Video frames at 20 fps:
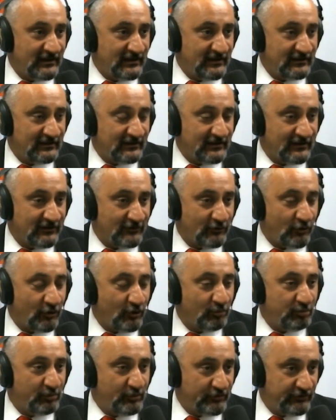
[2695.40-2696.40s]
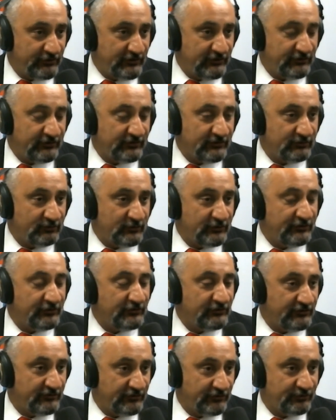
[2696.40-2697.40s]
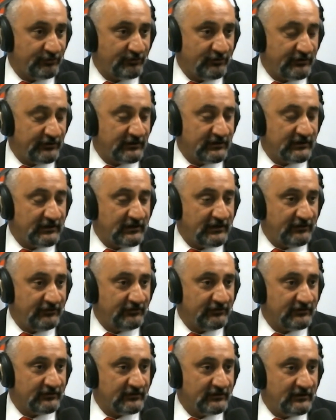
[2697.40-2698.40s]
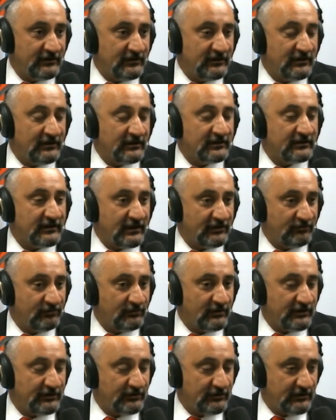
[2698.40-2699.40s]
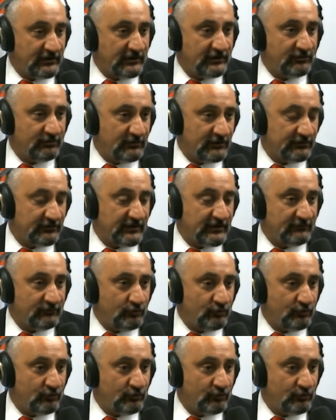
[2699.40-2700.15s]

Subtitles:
their own position, which is destroying the nation. That's why you need to be able to have new